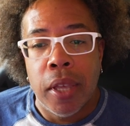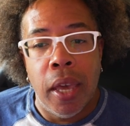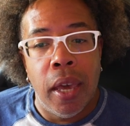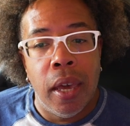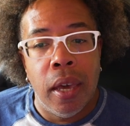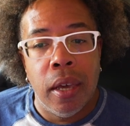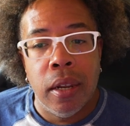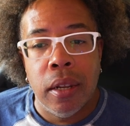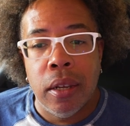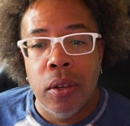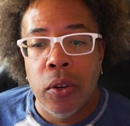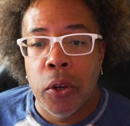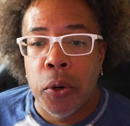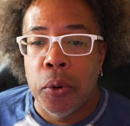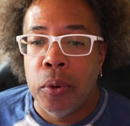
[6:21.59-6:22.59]
And, you
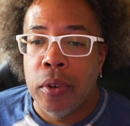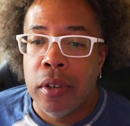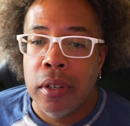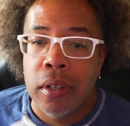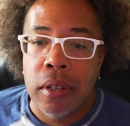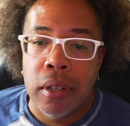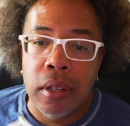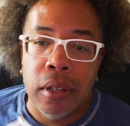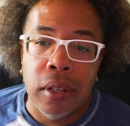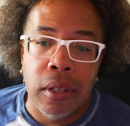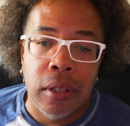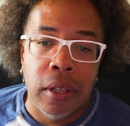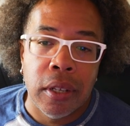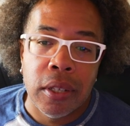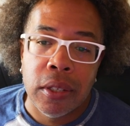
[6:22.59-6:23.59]
know,
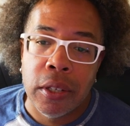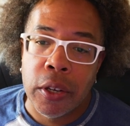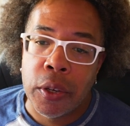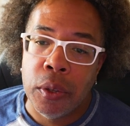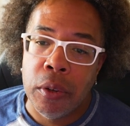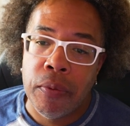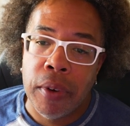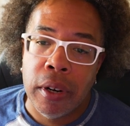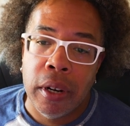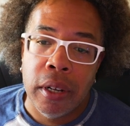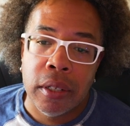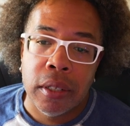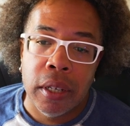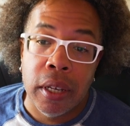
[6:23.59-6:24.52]
this secular foundation,